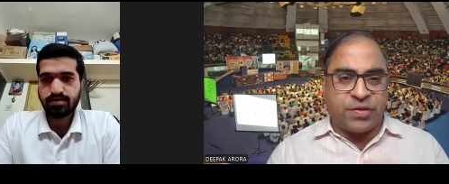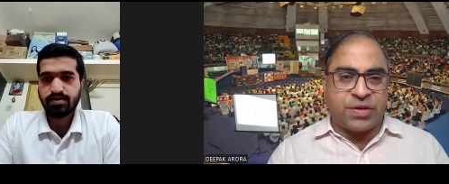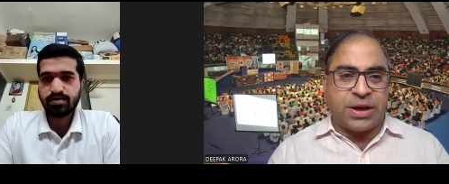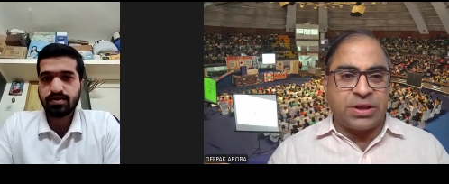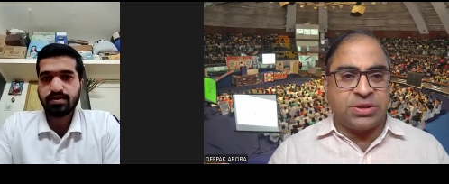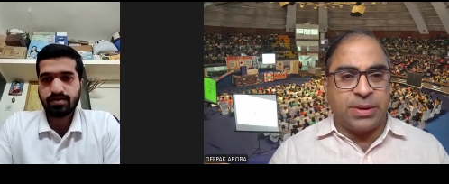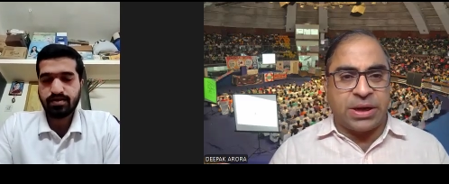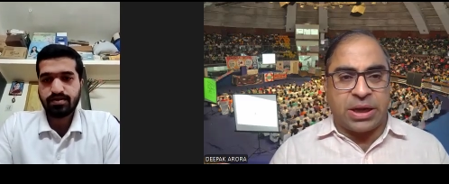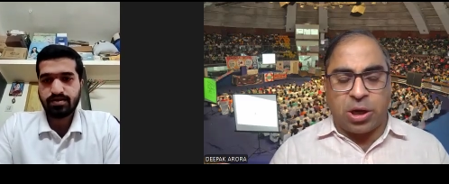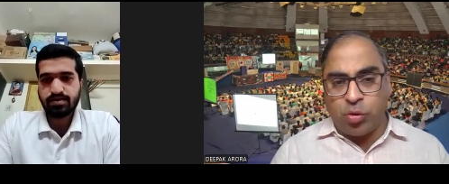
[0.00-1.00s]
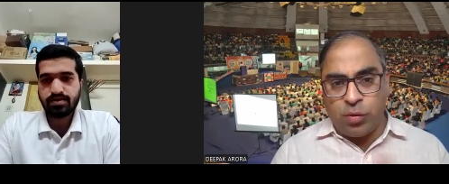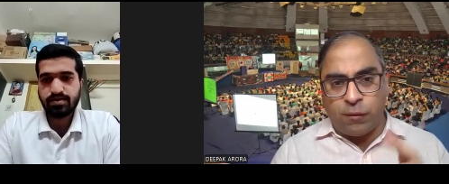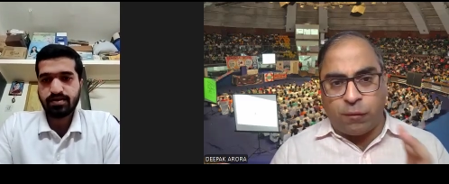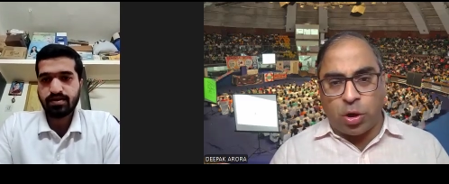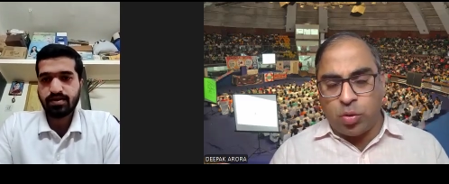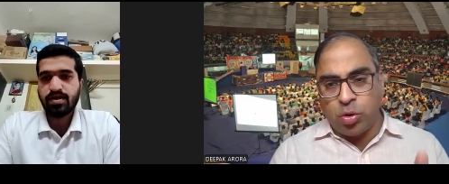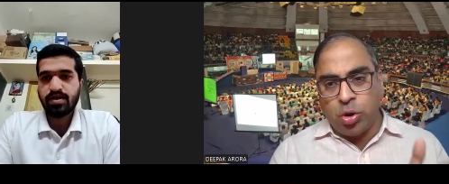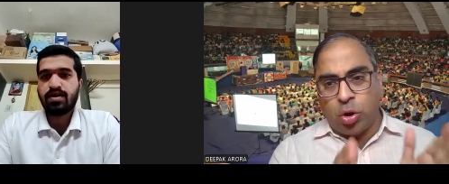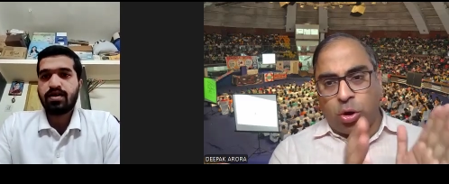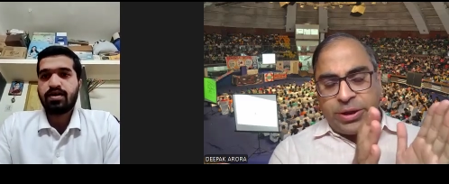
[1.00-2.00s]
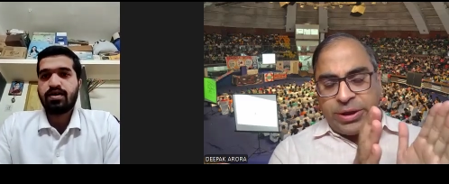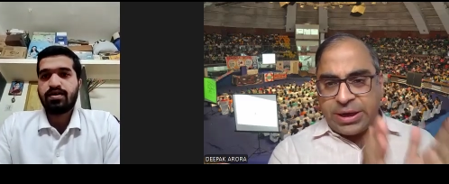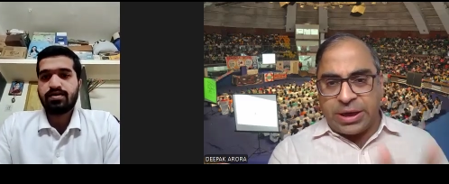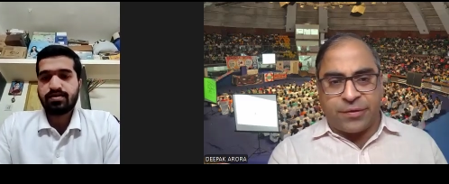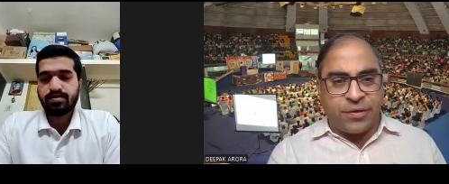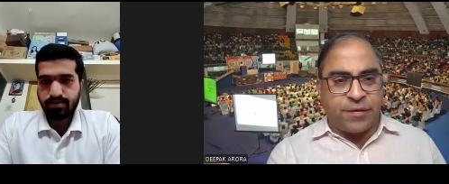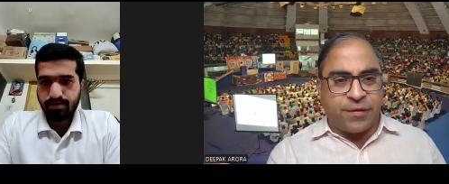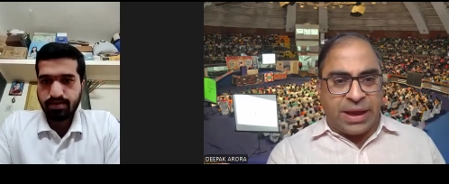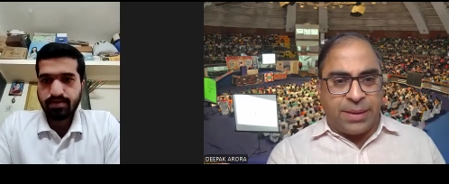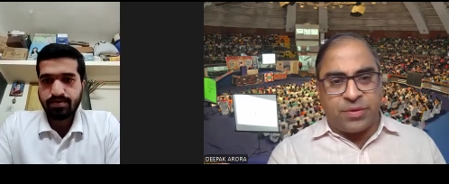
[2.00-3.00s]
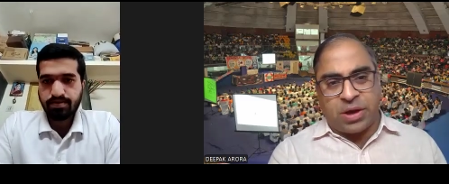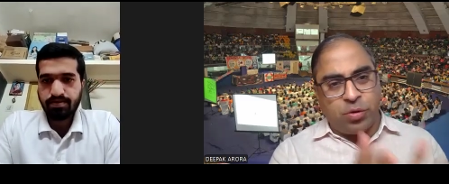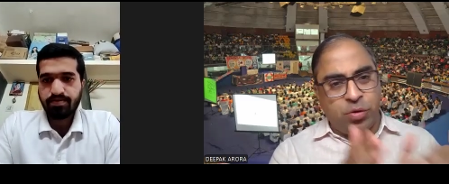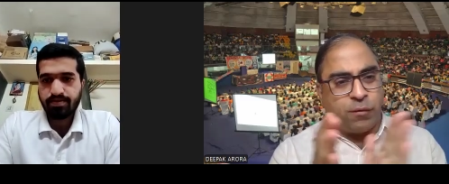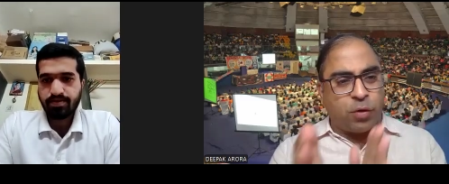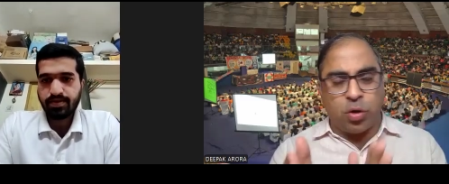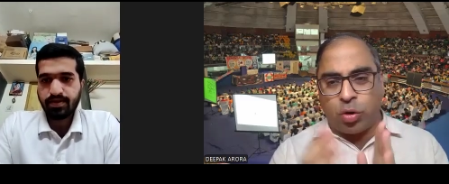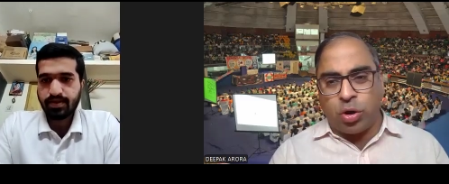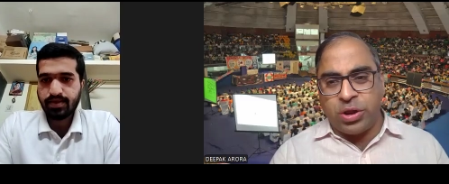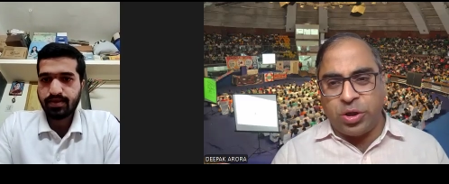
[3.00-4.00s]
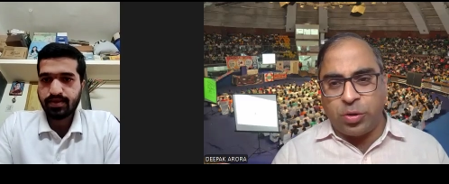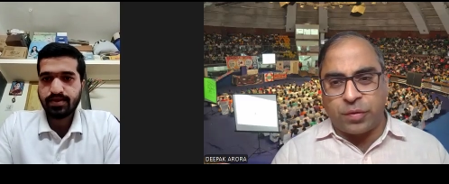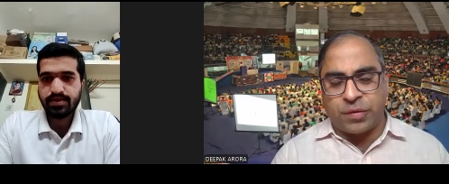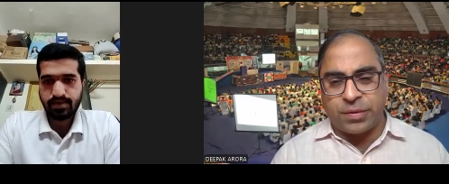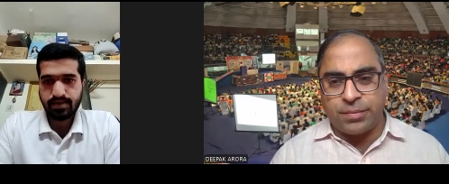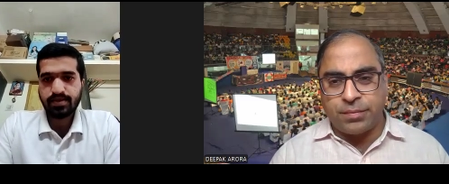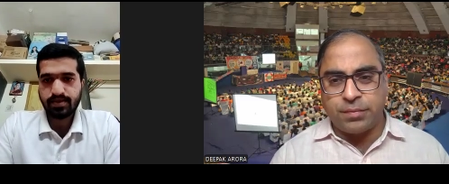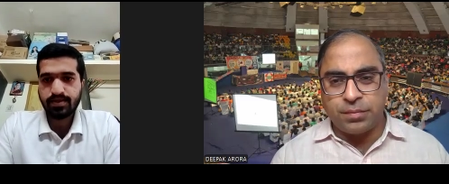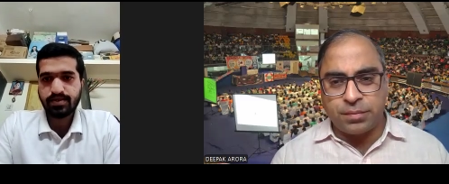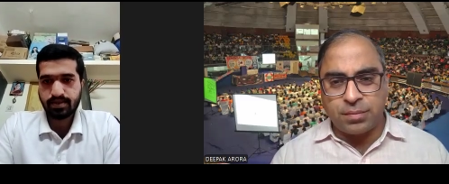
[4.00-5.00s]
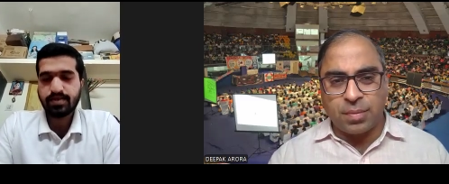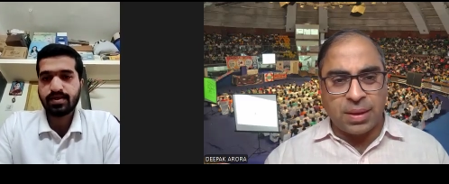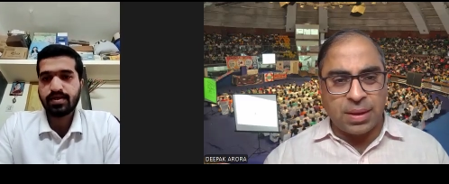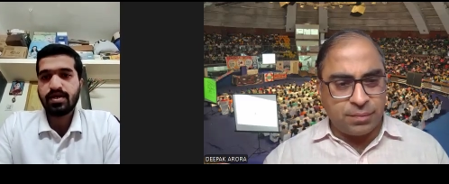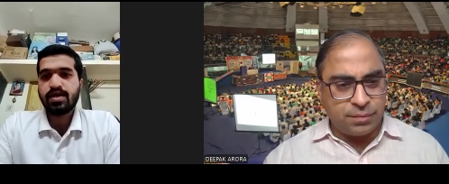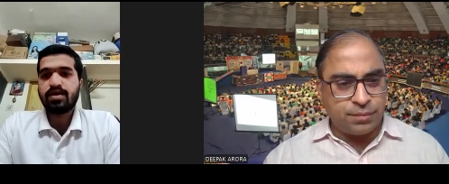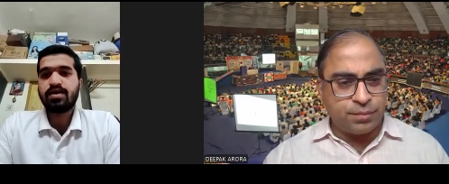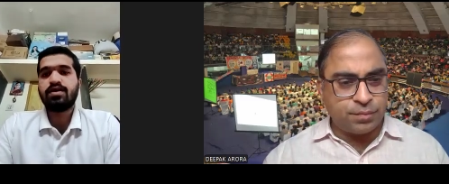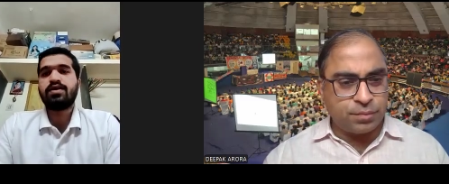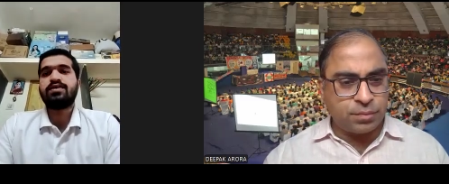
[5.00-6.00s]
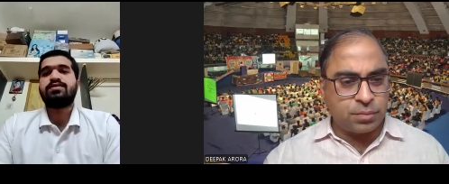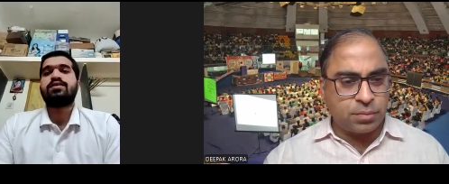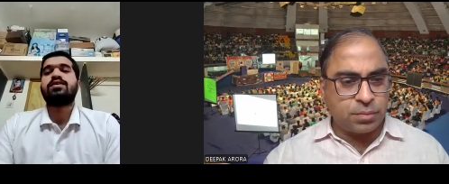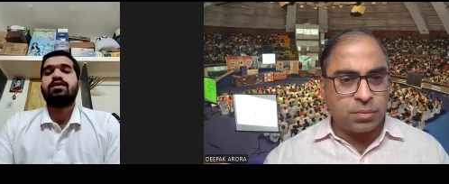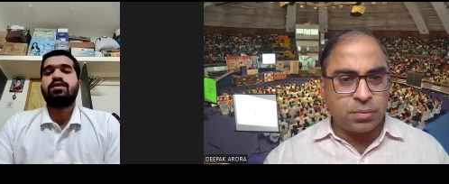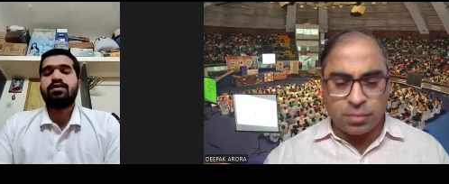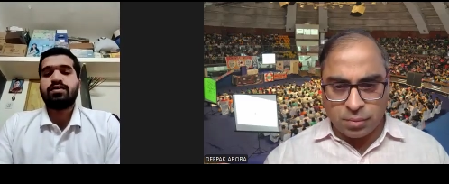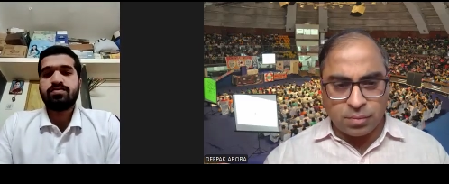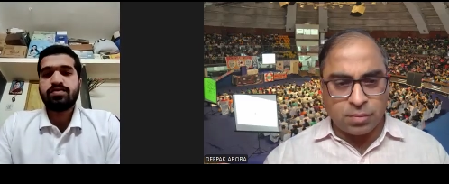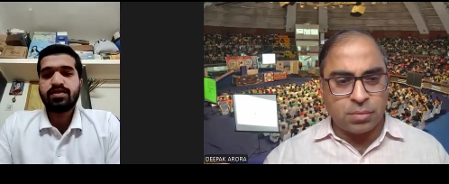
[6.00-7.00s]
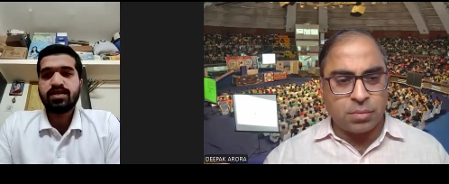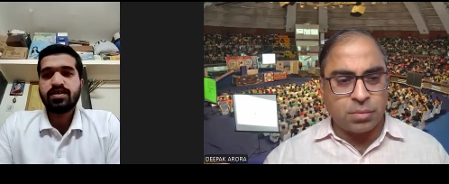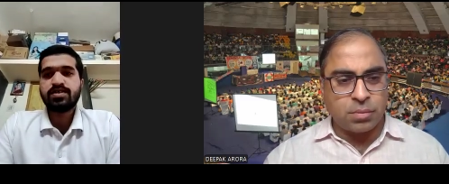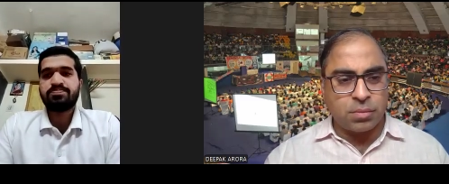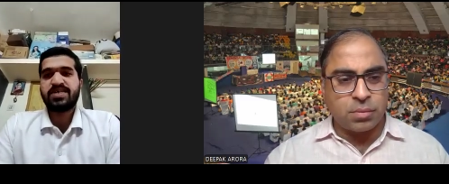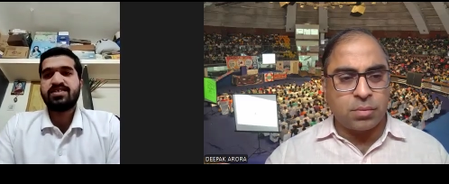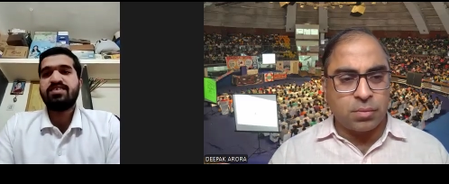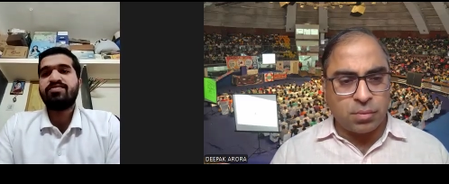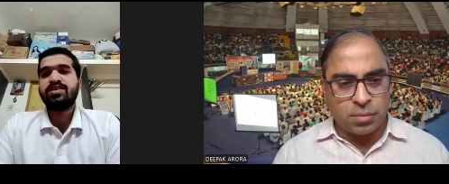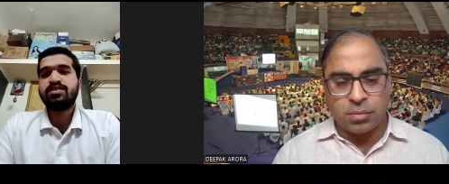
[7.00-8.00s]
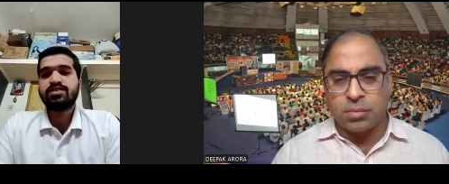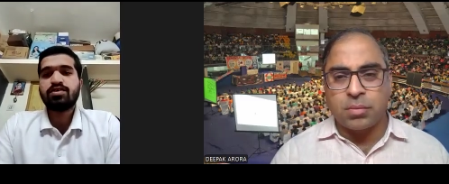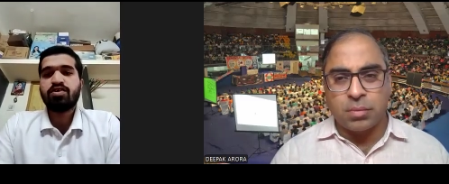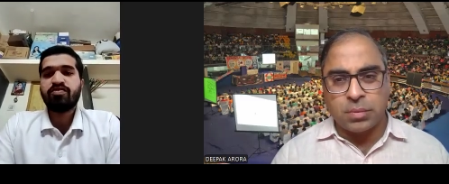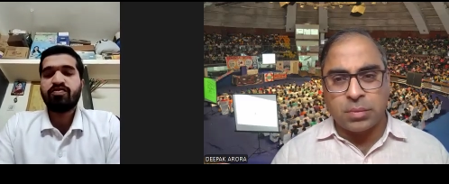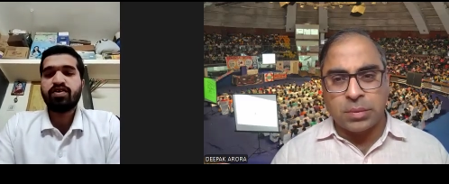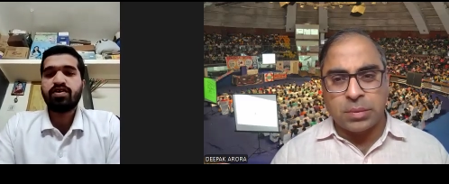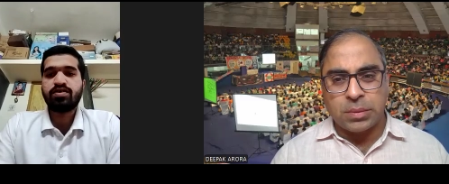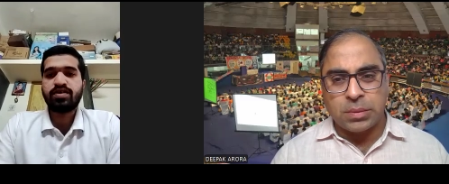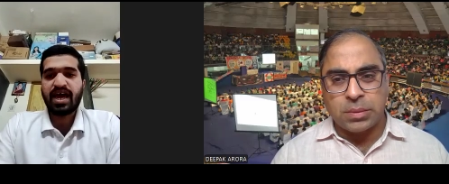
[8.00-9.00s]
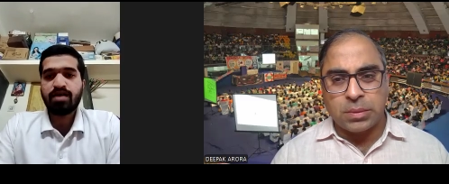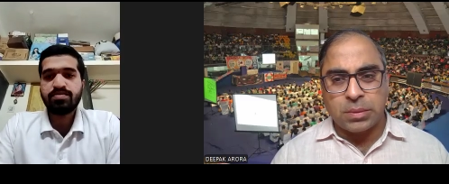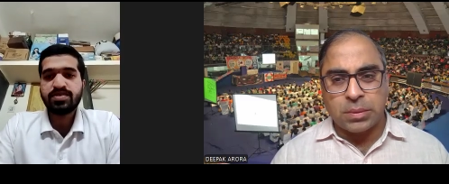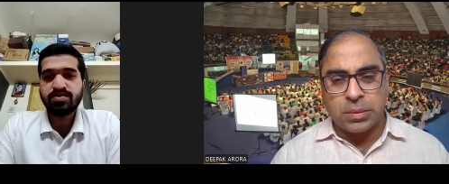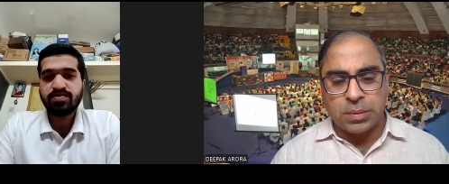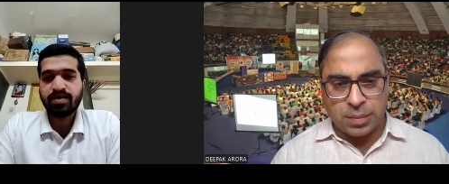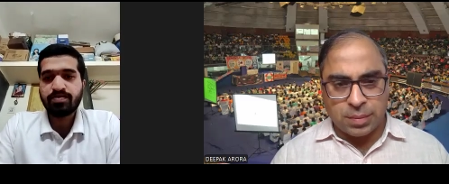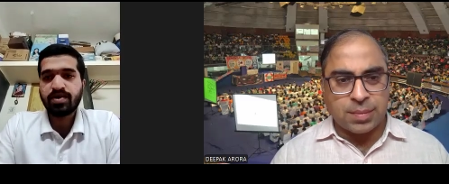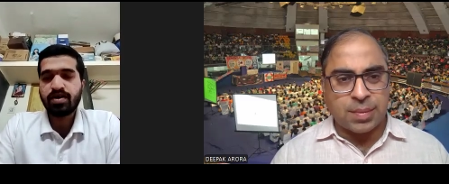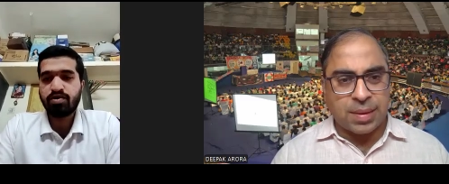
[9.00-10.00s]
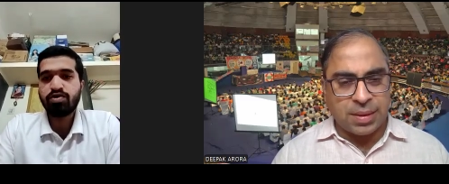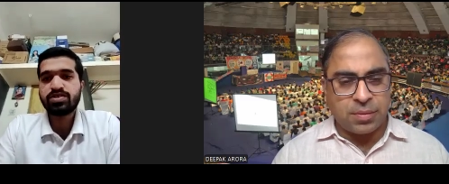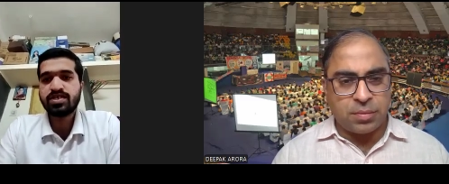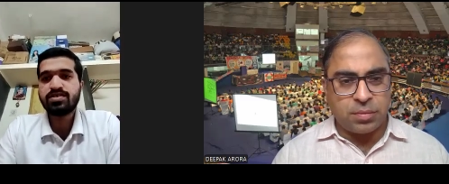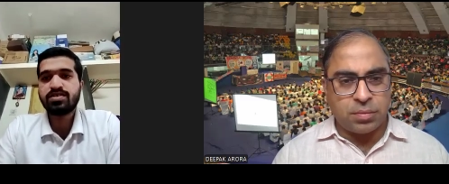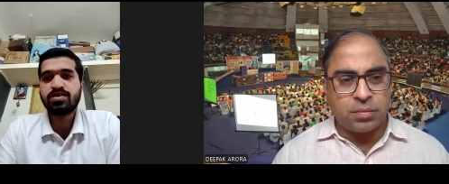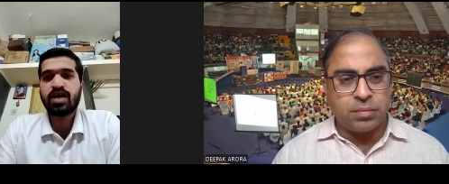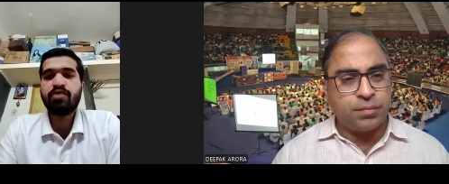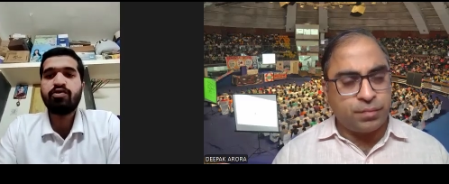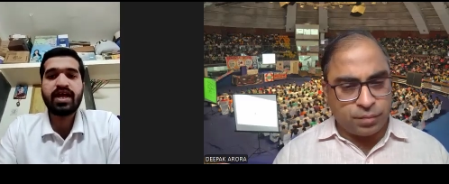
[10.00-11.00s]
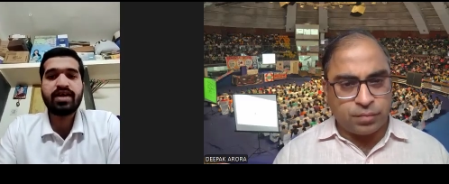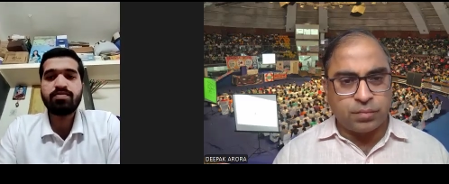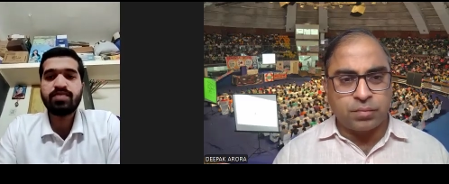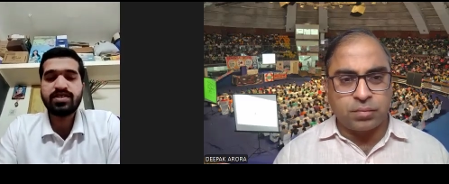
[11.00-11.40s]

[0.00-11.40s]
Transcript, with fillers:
Speaker 1: the strategy, beta? How you follow all the classes of DAMS? How you follow all the notes?
Speaker 2: Yes, sir. The special feature of DAMS work notes is I would like to